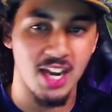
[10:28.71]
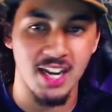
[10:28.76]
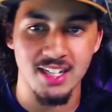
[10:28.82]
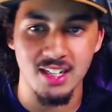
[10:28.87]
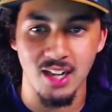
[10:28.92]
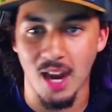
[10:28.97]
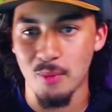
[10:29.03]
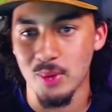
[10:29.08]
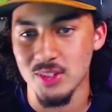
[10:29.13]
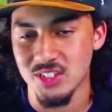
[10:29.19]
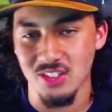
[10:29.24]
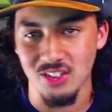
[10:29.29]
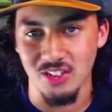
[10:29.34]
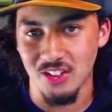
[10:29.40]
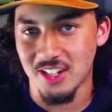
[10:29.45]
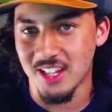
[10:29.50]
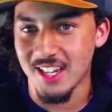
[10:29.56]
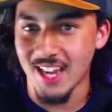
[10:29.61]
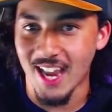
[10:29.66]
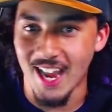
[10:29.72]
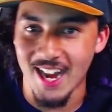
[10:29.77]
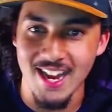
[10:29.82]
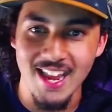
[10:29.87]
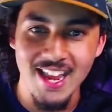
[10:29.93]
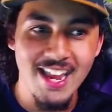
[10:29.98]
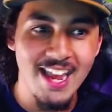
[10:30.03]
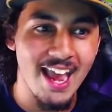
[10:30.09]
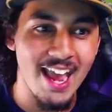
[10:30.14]
I wasn't looking at
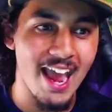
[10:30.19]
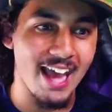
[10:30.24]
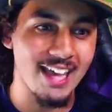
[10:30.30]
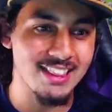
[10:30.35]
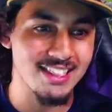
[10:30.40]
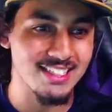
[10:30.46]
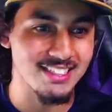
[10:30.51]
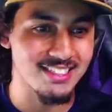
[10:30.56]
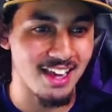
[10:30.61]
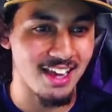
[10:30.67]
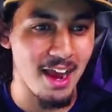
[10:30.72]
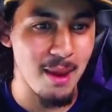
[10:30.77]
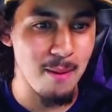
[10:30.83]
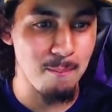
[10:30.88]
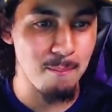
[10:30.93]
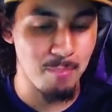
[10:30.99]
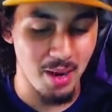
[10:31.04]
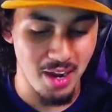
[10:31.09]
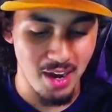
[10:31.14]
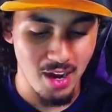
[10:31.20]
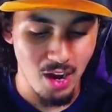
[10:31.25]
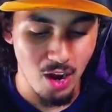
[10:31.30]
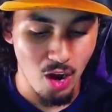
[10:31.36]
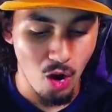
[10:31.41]
it at the time, but